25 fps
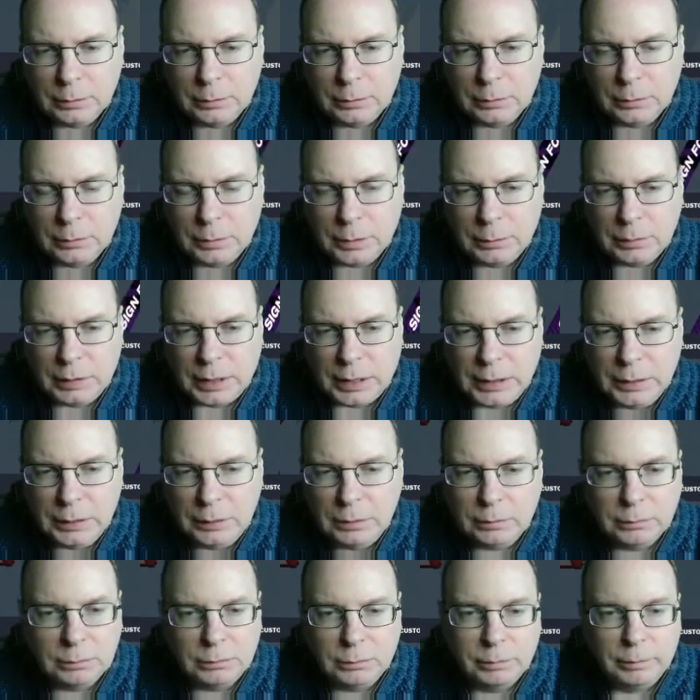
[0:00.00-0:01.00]
Okay,
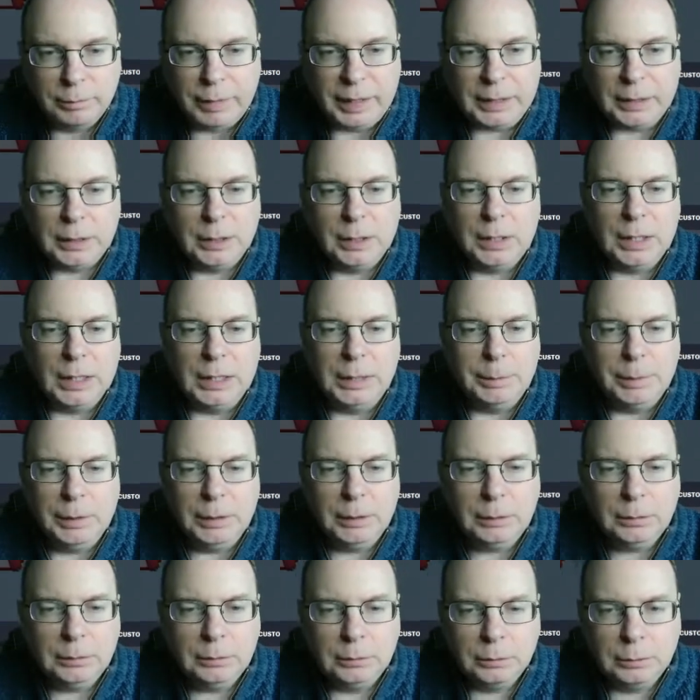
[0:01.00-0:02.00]
back to your keeper.
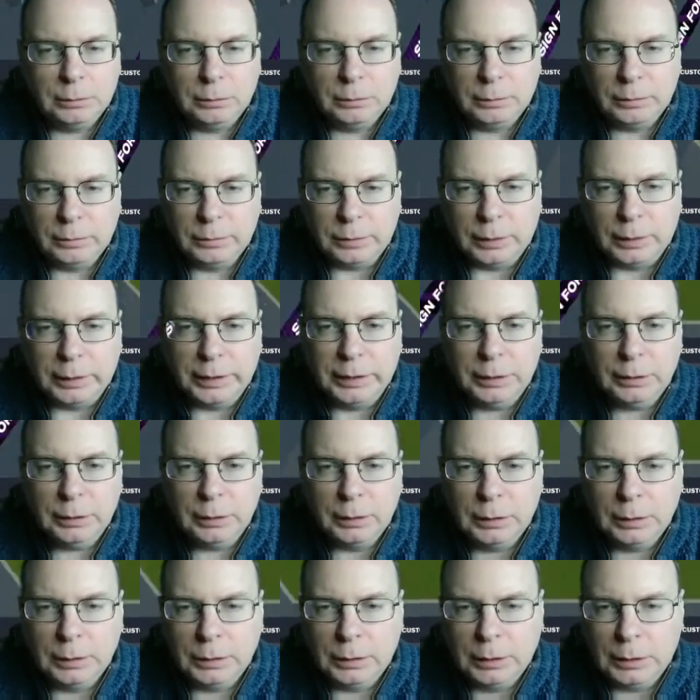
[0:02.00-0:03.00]
Fine.
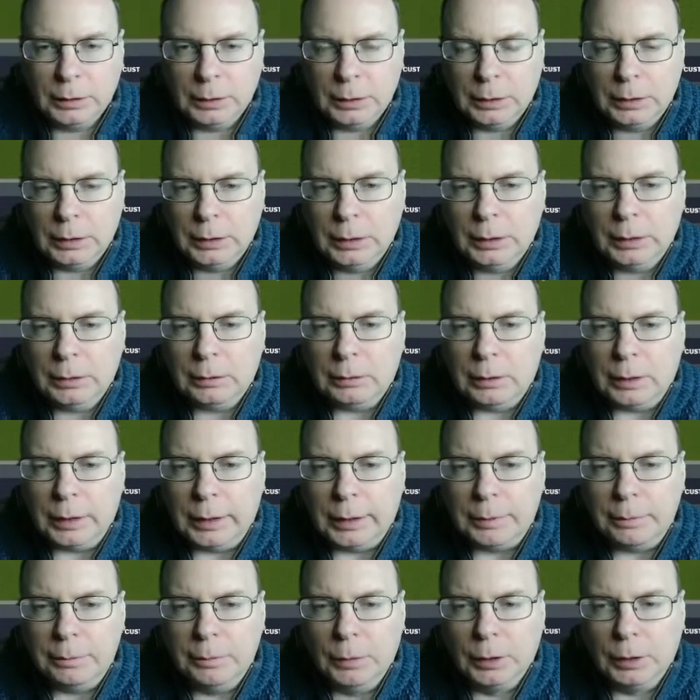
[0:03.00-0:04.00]
Right,
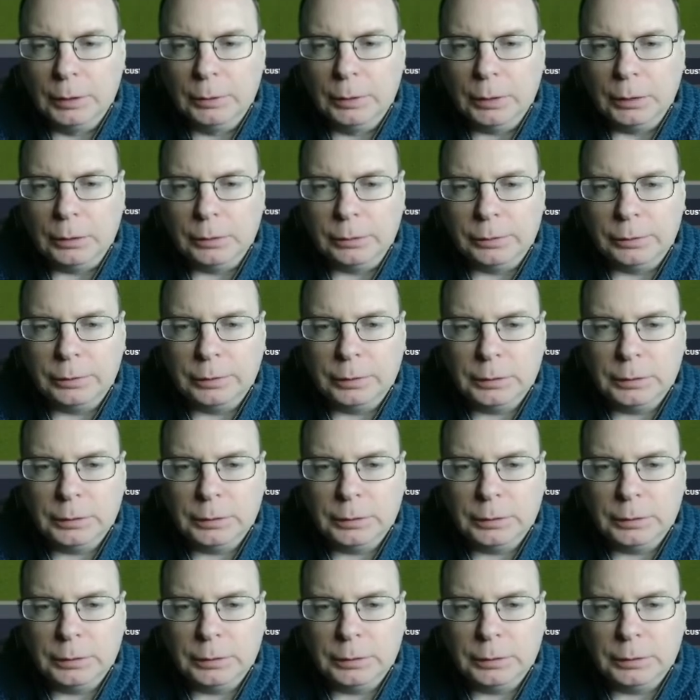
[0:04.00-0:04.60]
Muller Wolf.